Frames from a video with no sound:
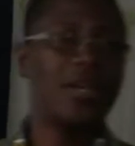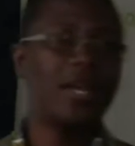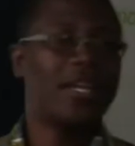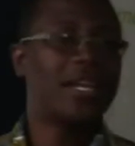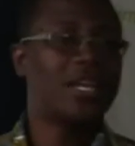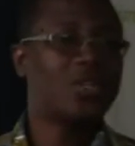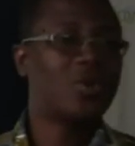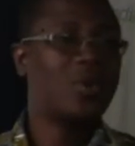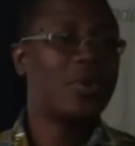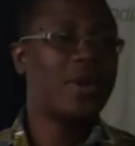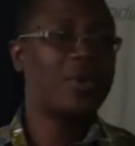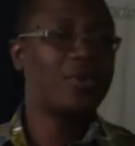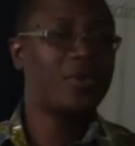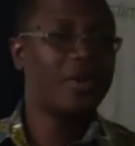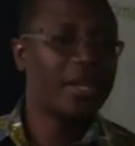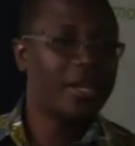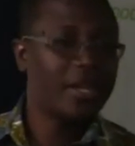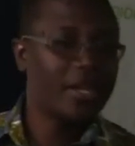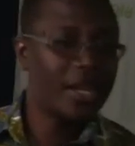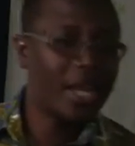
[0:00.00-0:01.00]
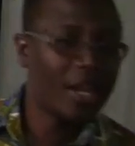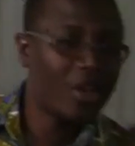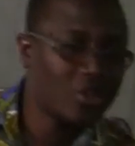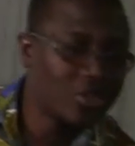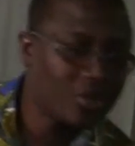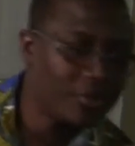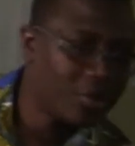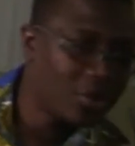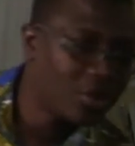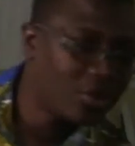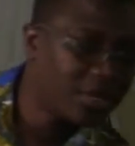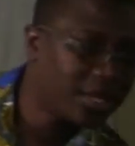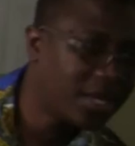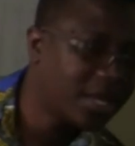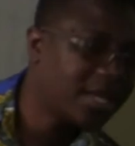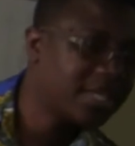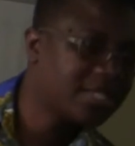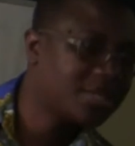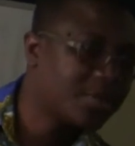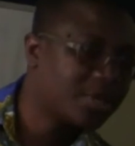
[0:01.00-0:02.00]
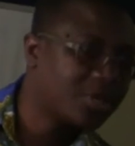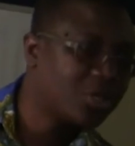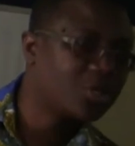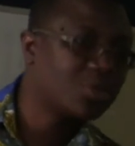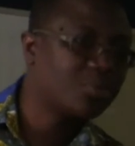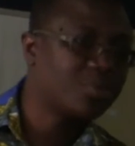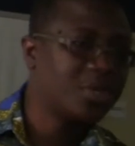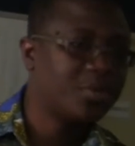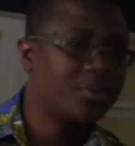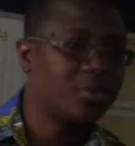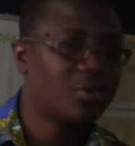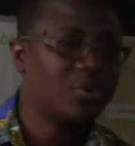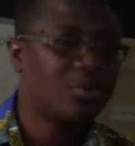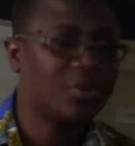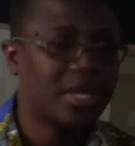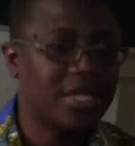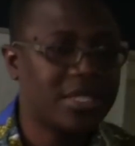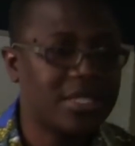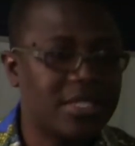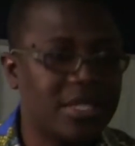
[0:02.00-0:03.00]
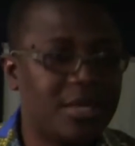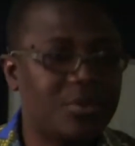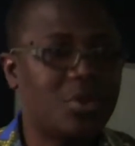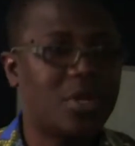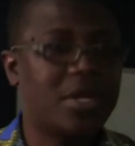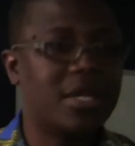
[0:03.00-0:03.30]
And that's why we're doing a lot of below the line, speaking to people, getting them to